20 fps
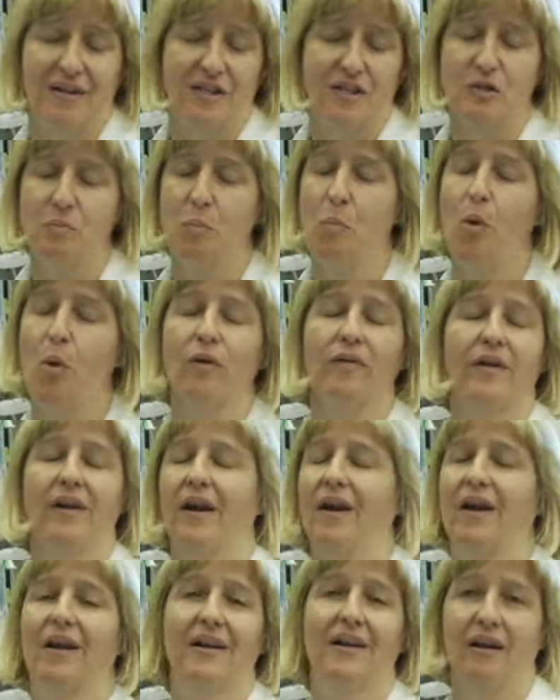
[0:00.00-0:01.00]
it's more
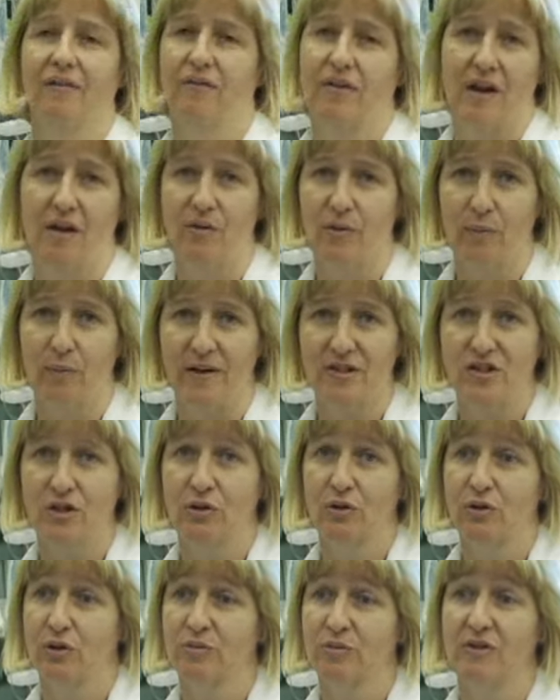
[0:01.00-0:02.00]
than any of the other
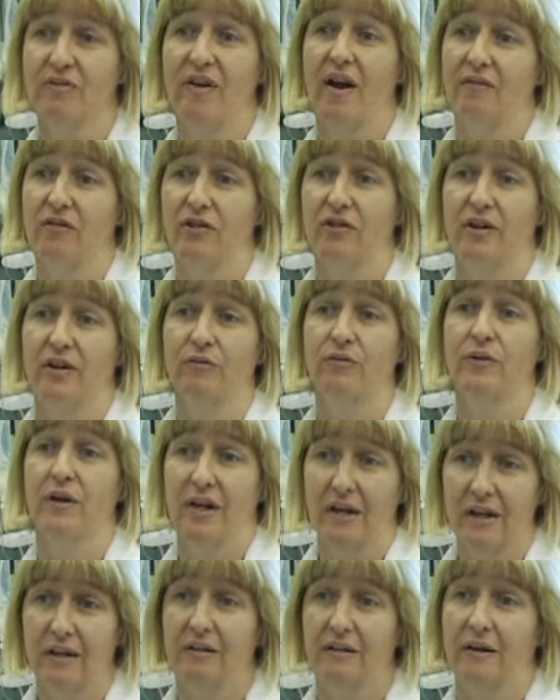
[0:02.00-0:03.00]
rescue groups have ever done for
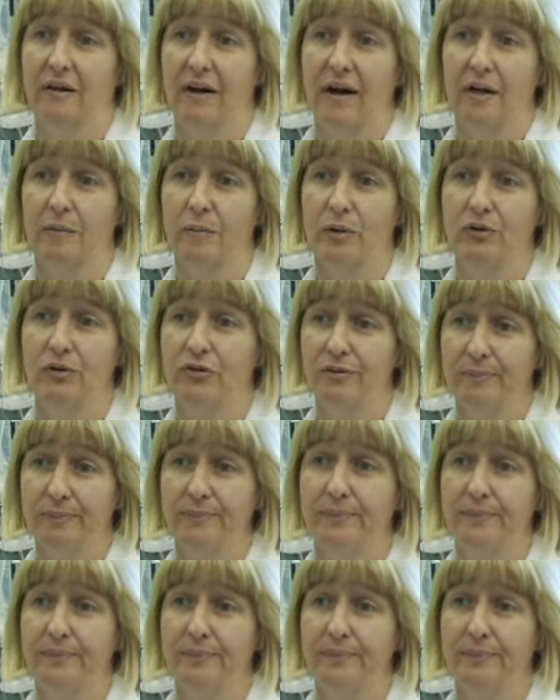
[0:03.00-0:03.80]
any of their animals.